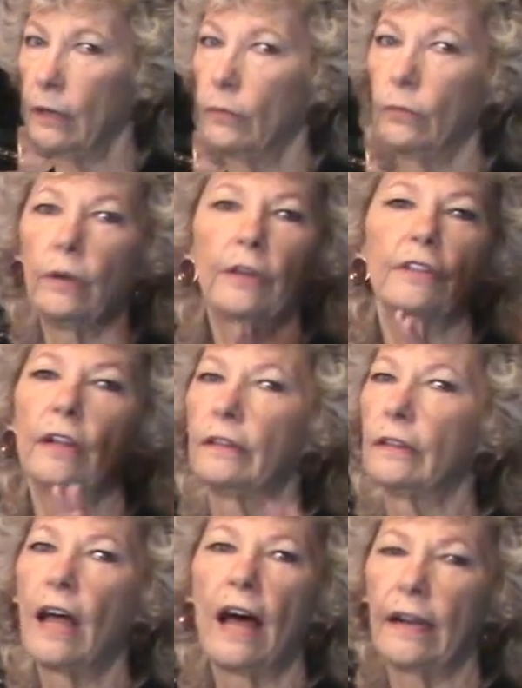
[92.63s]
with a
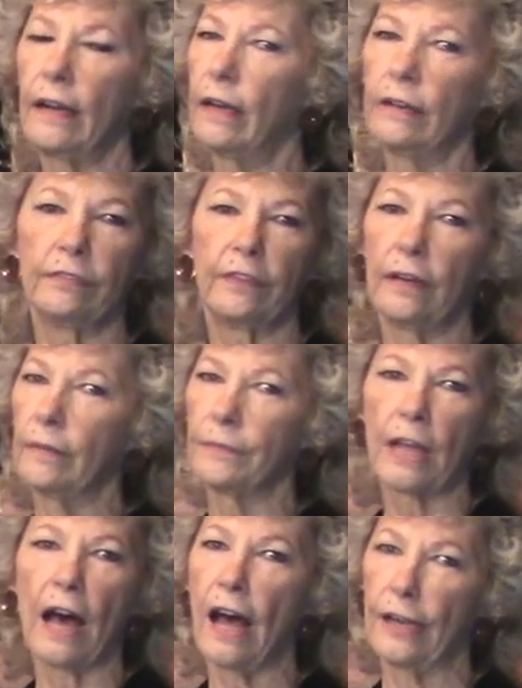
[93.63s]
lot of um,
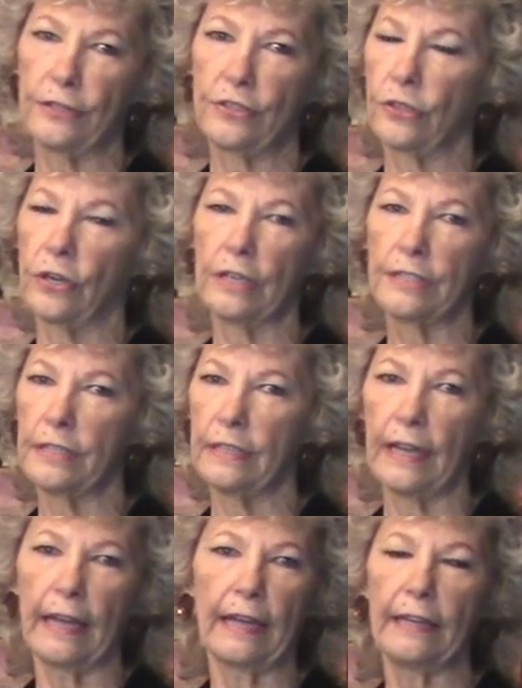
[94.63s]
the hottest stars
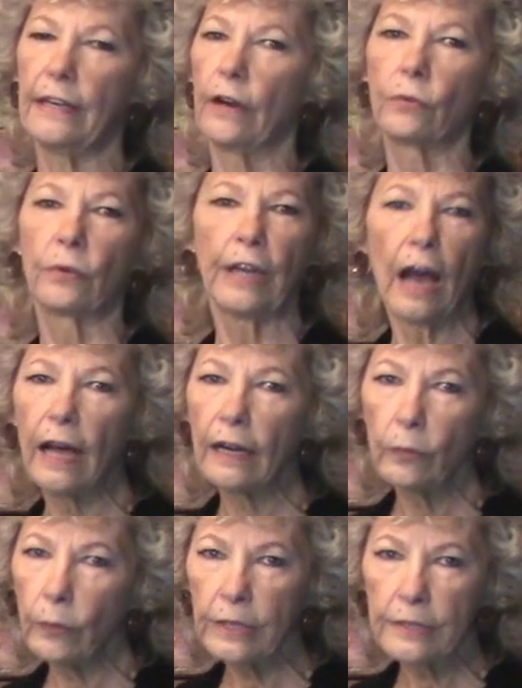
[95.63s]
today. You know,
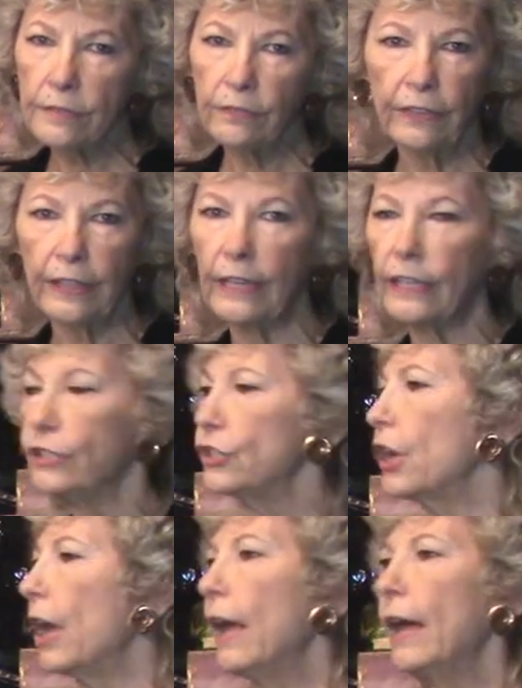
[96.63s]
Rihanna wears
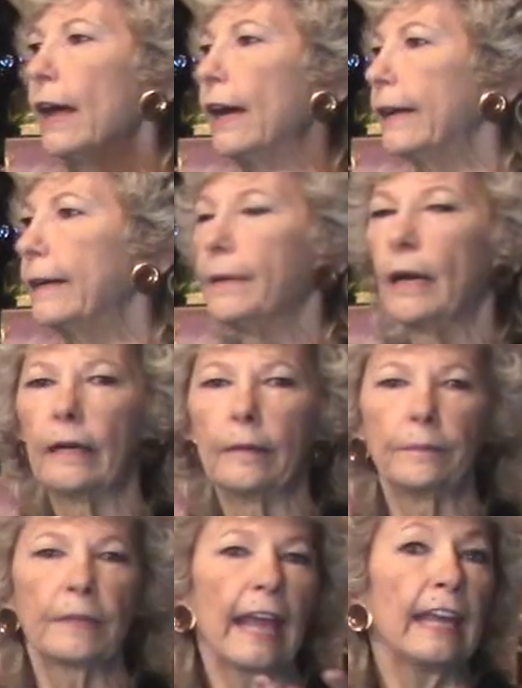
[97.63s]
vintage, uh,
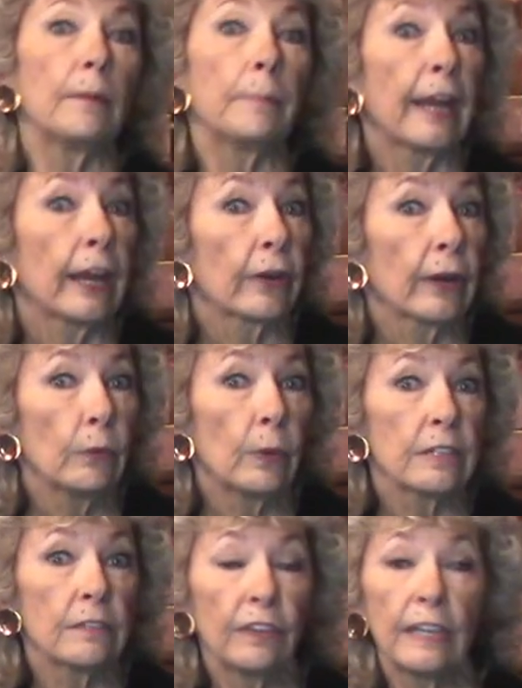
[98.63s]
um, Katy Perry
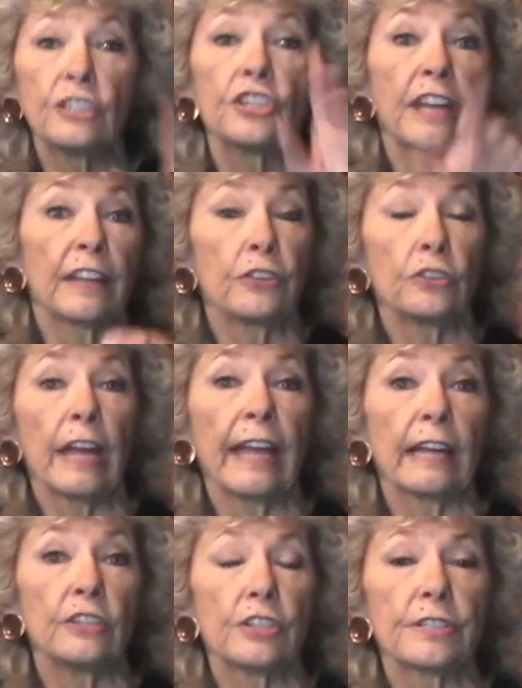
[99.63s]
wears vintage. The other
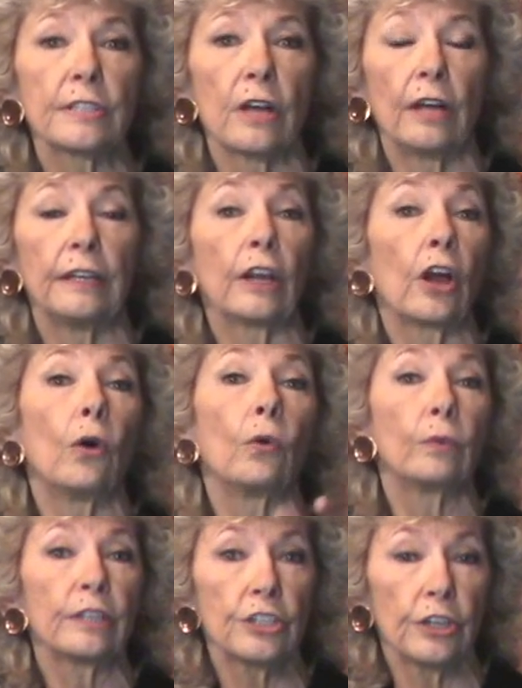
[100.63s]
day I just saw
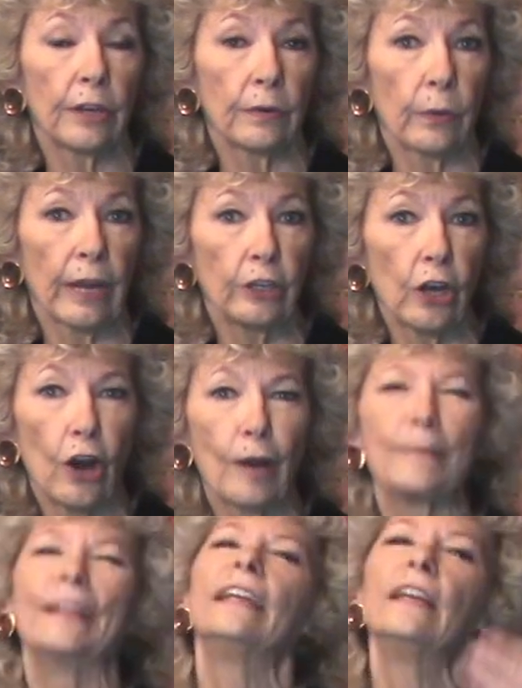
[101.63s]
Nicole Richie on a red
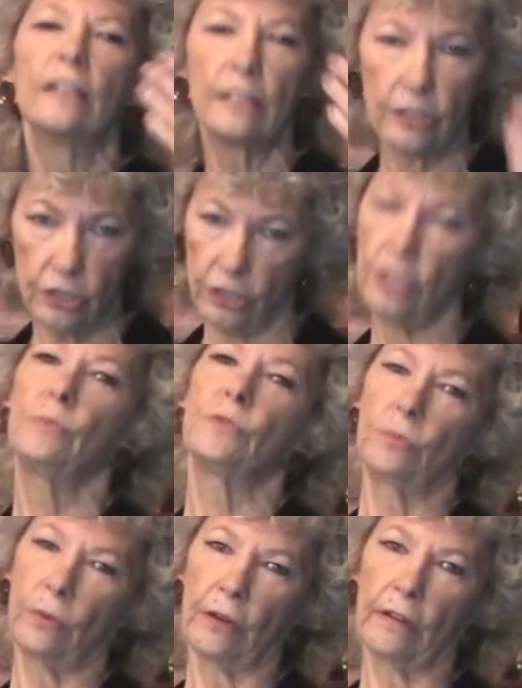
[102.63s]
carpet. She was wearing